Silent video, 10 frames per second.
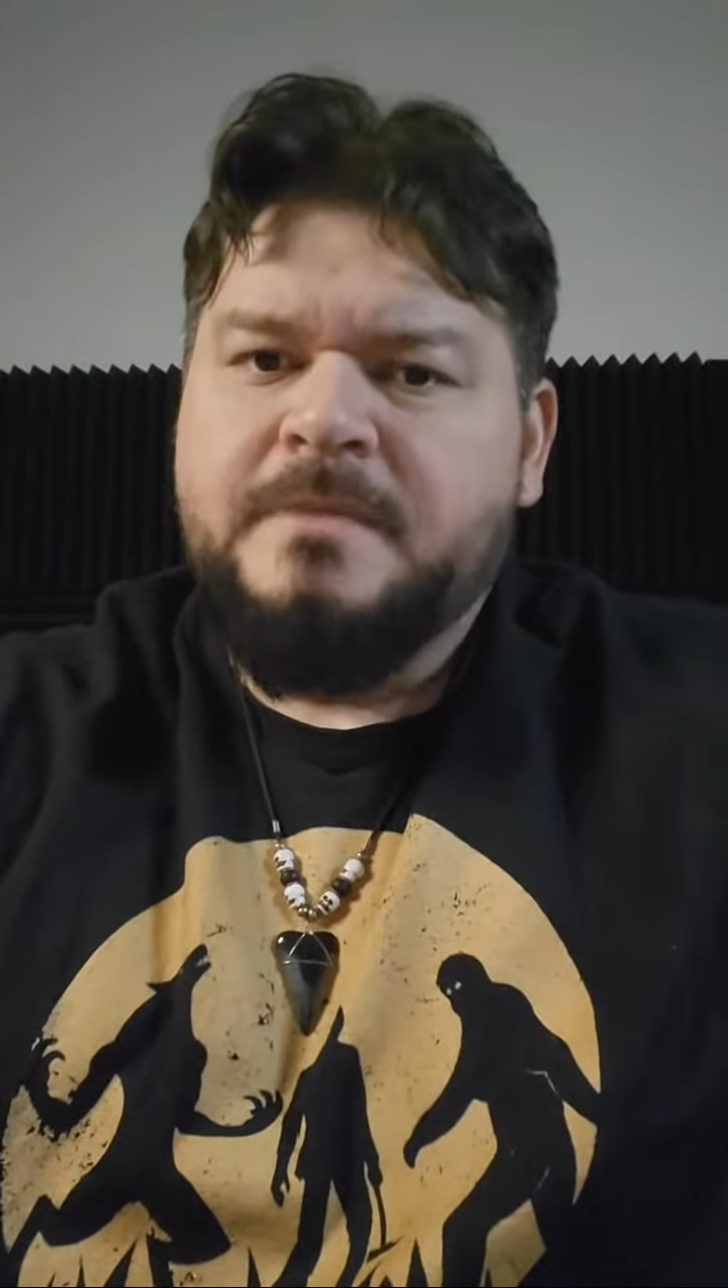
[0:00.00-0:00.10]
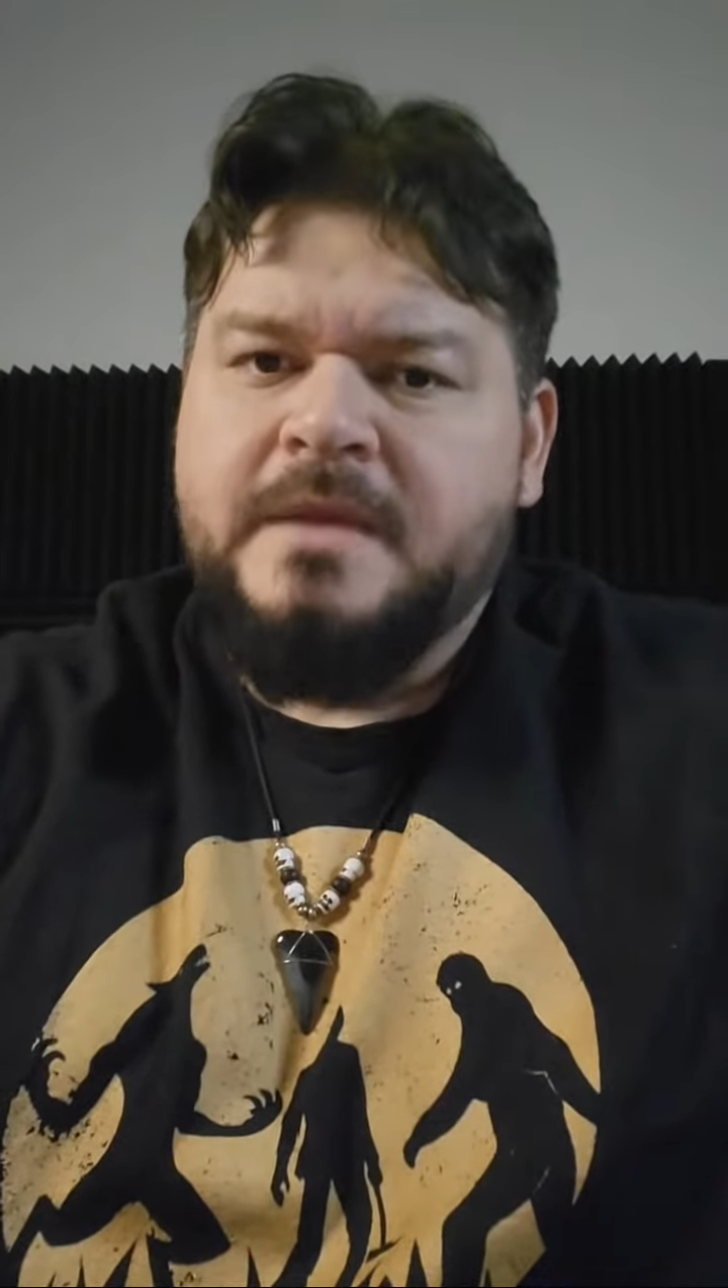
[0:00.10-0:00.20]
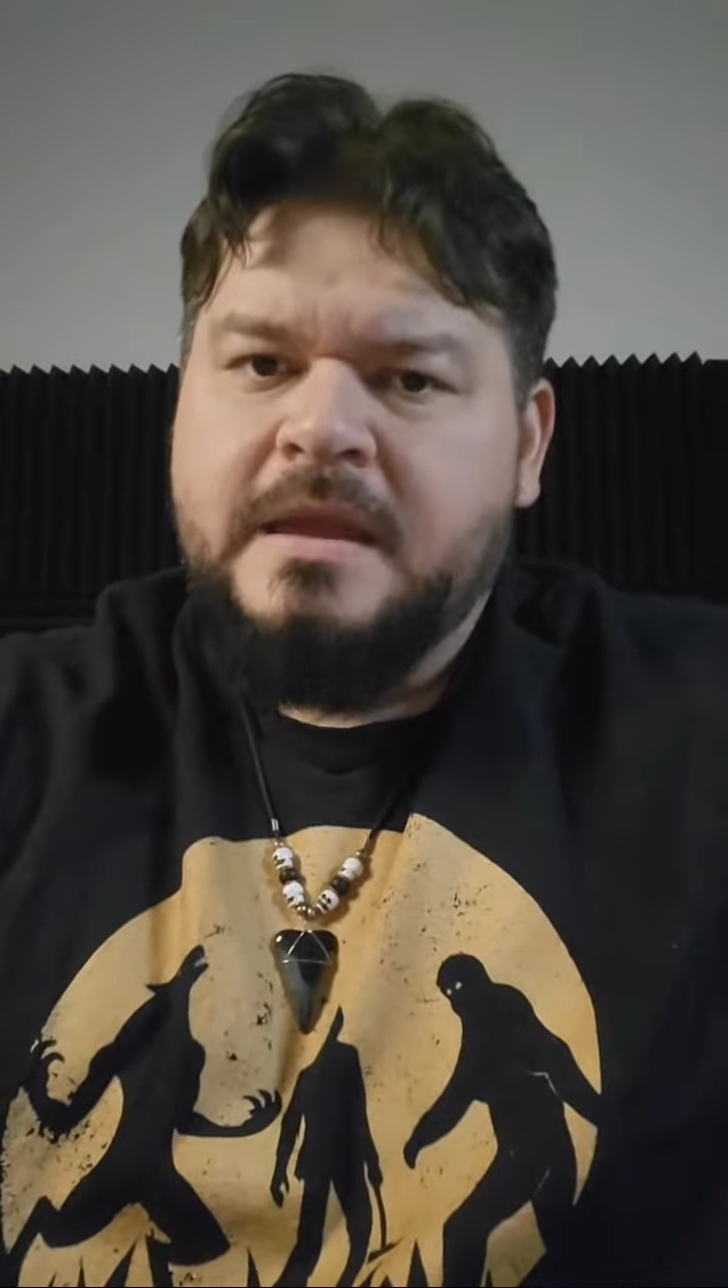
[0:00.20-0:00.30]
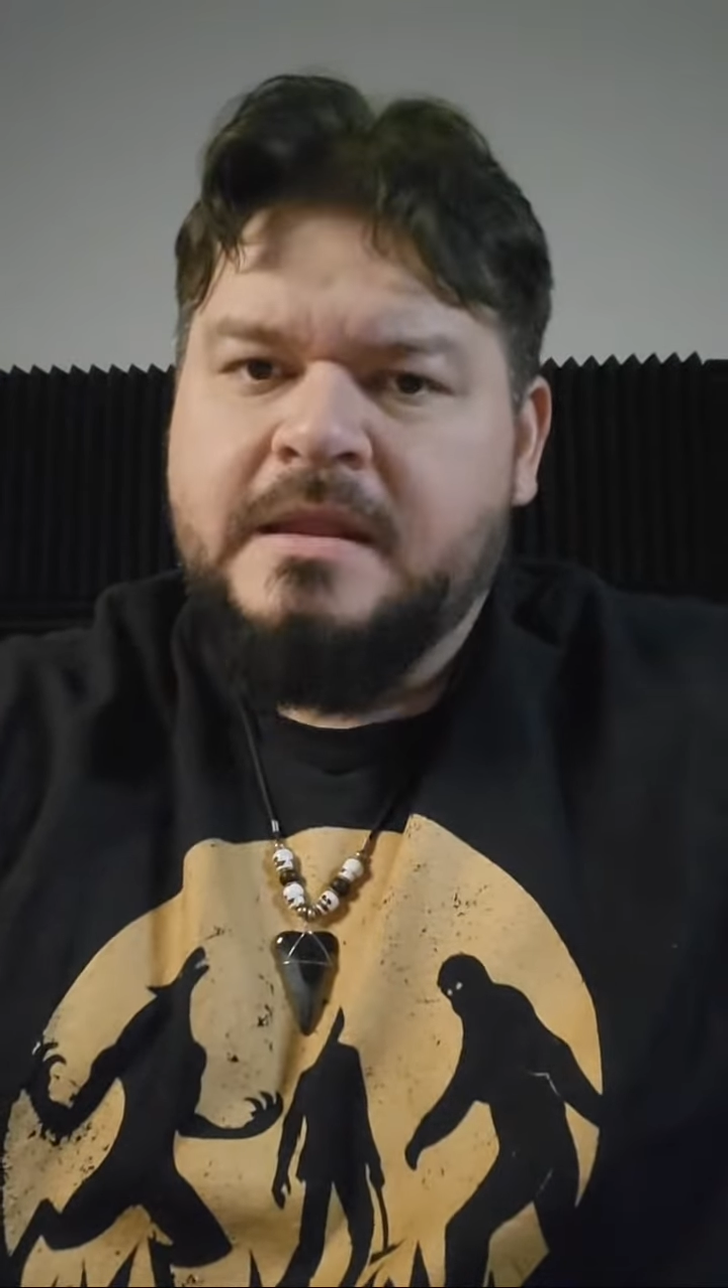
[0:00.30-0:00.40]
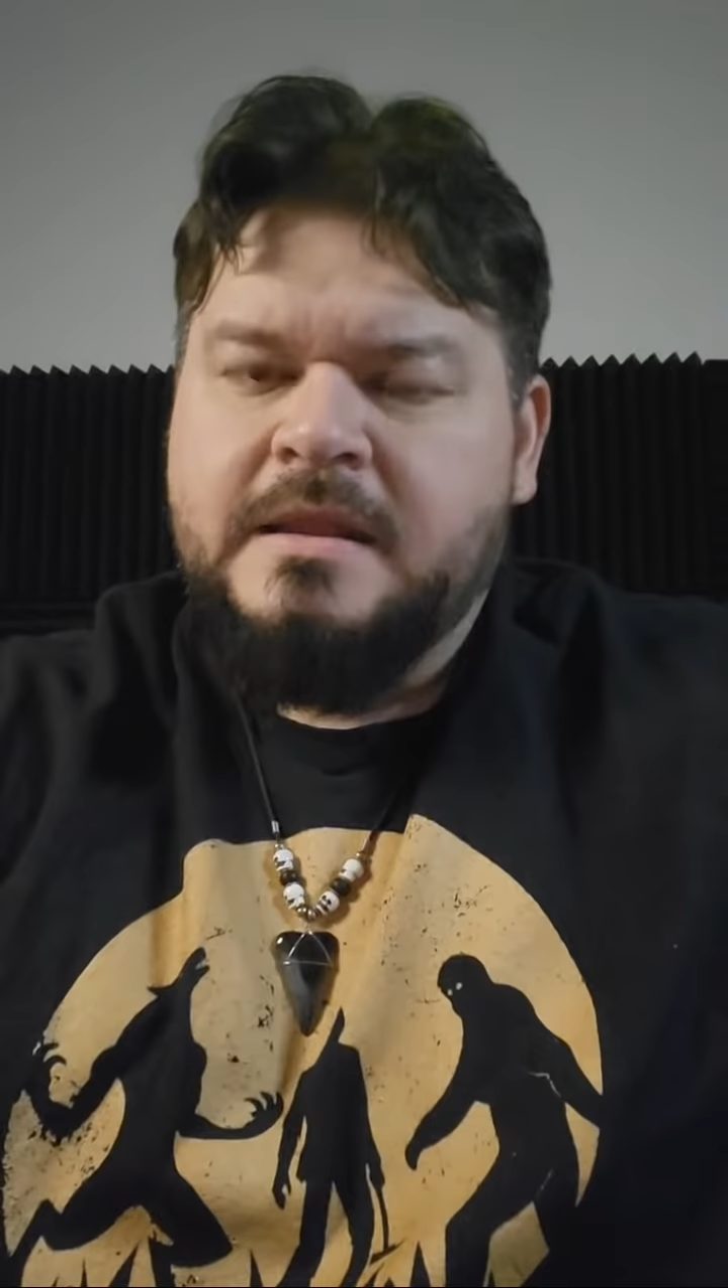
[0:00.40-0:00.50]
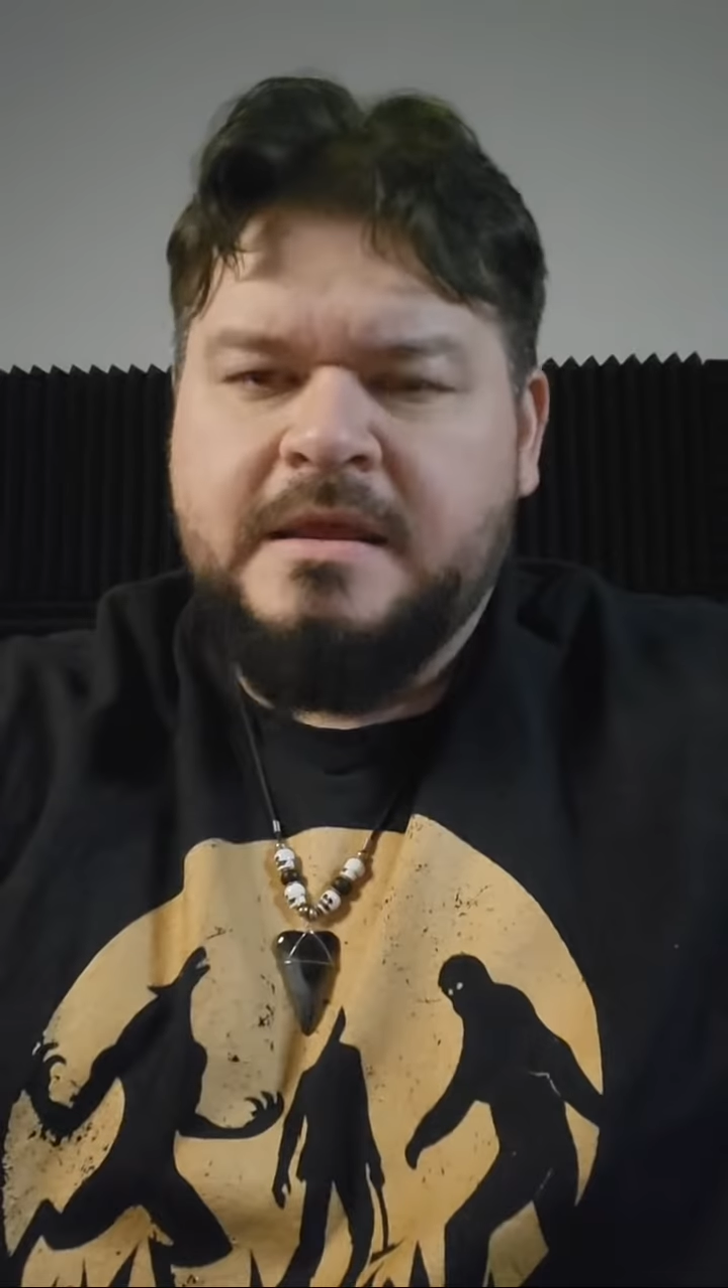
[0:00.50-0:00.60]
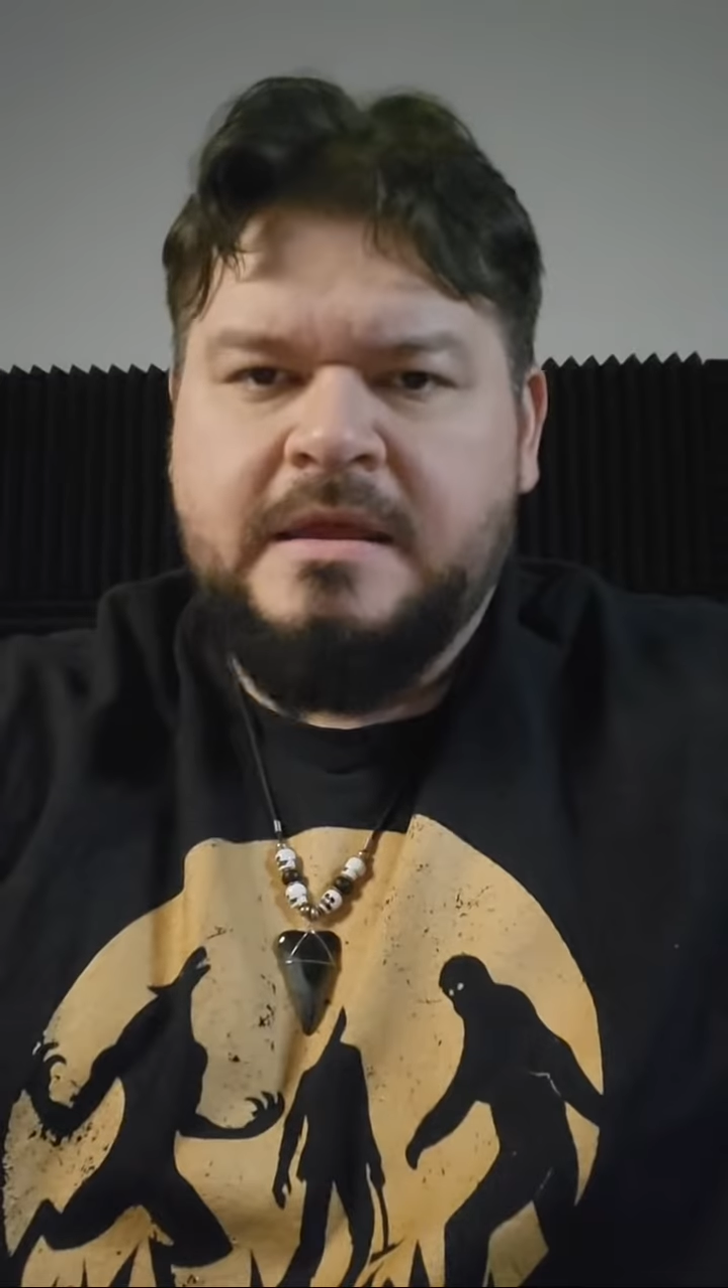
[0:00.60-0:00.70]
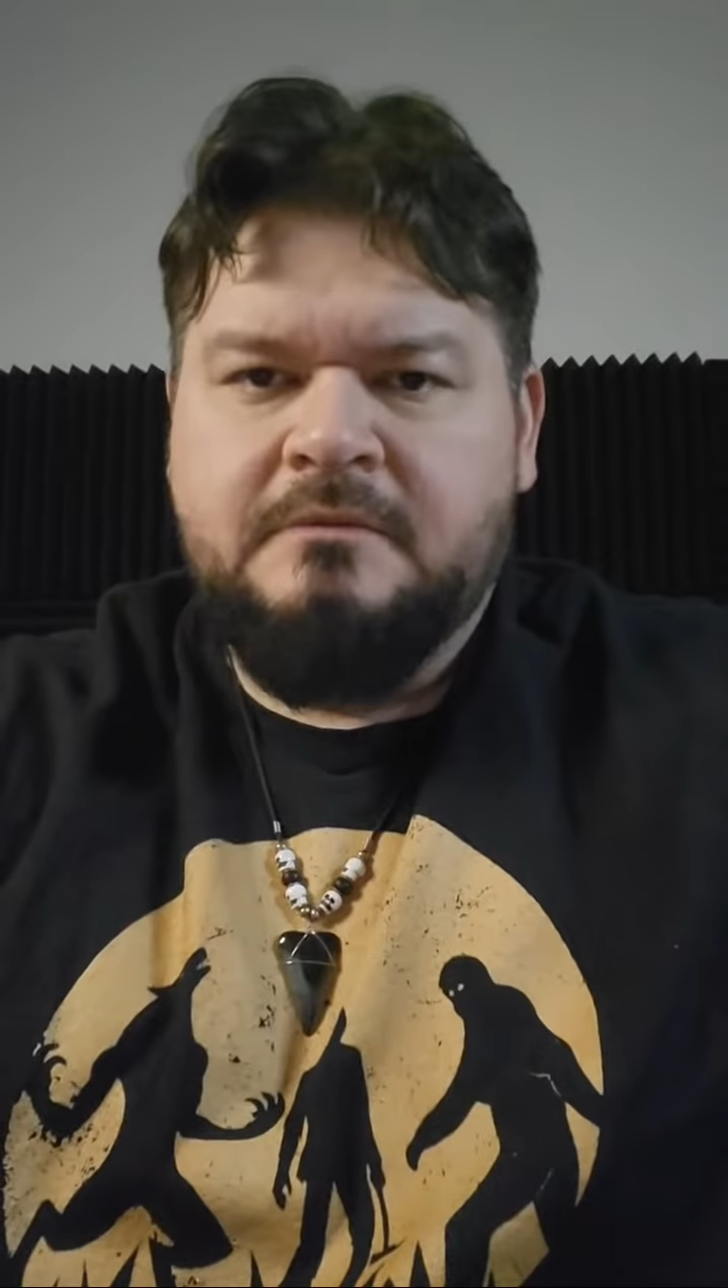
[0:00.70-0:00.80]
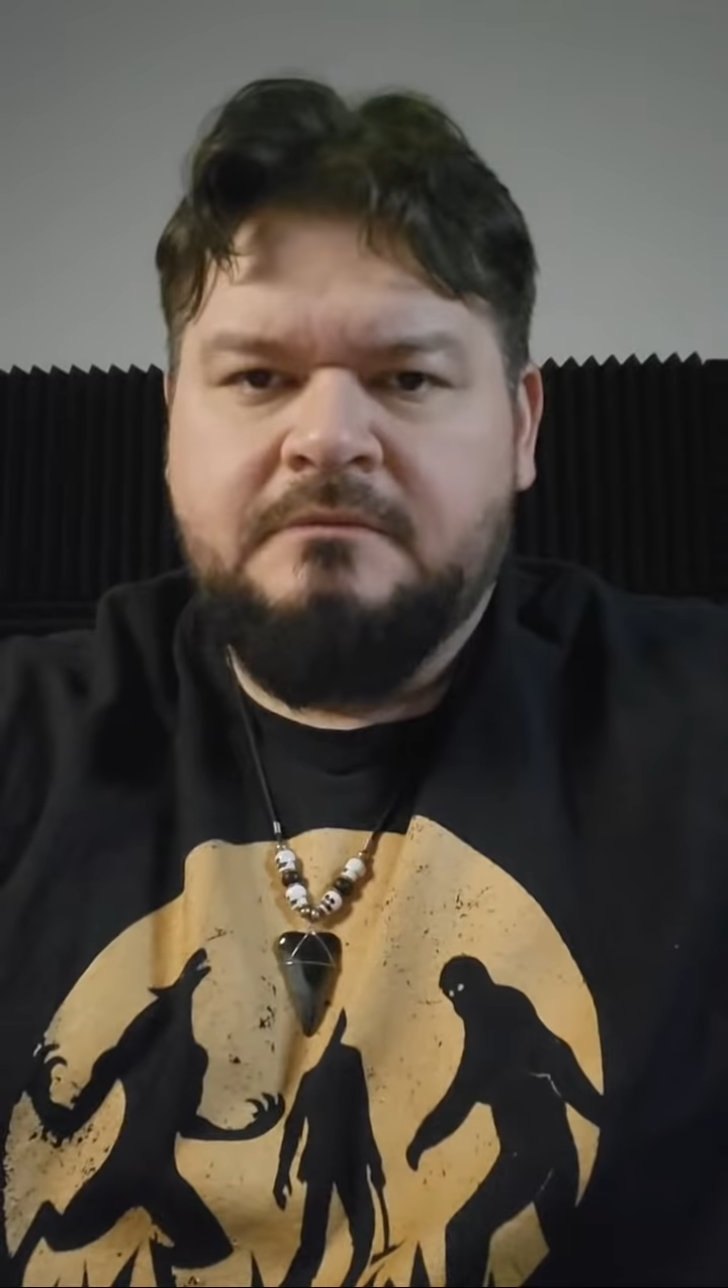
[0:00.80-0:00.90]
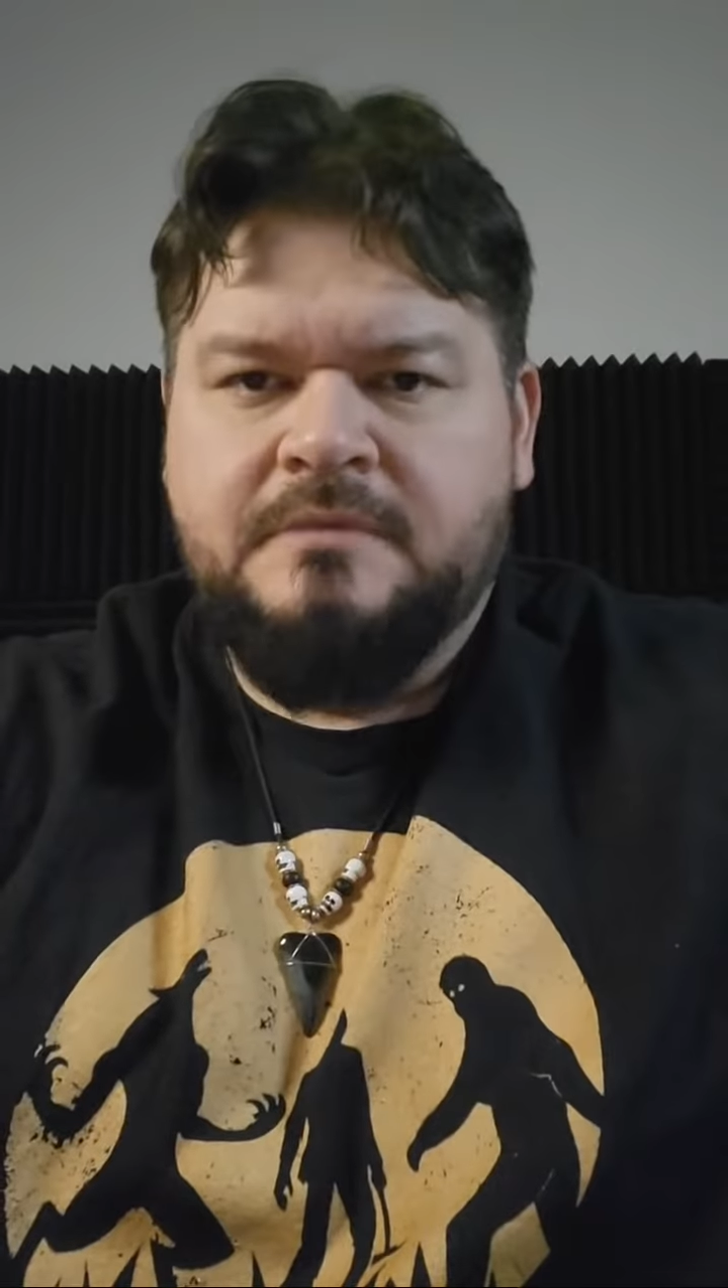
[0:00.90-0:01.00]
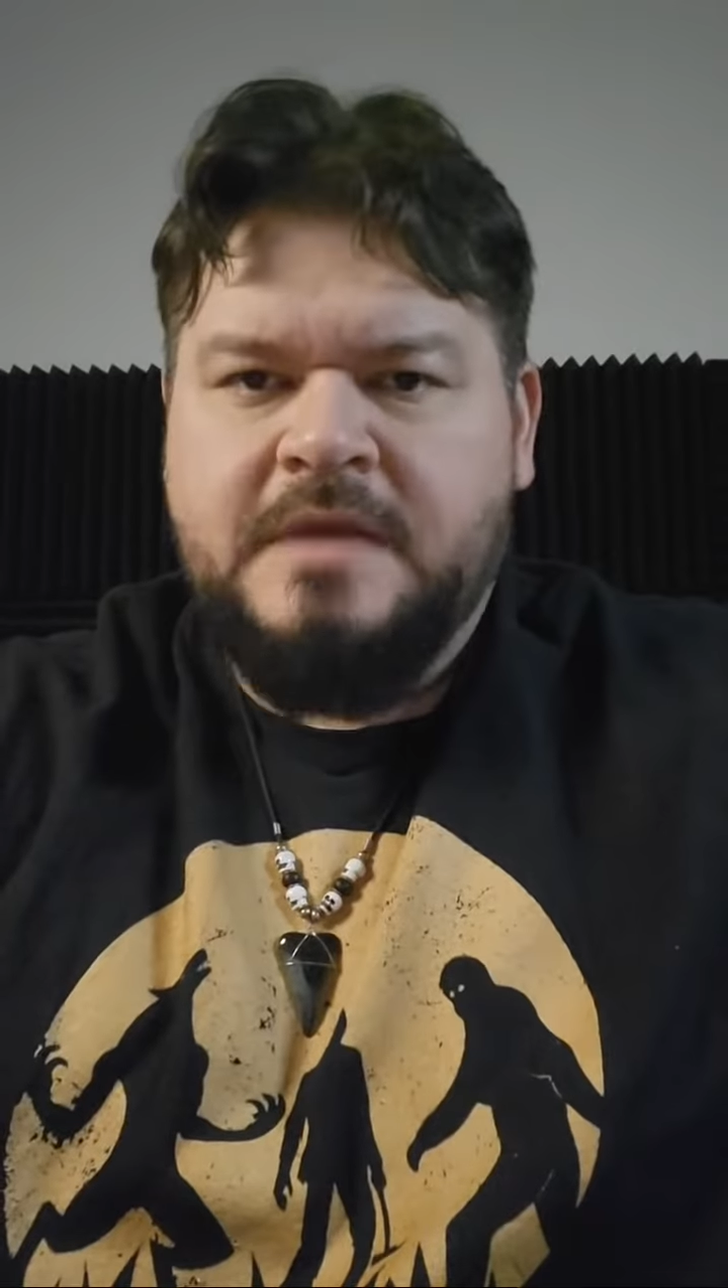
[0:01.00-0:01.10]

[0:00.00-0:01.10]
And it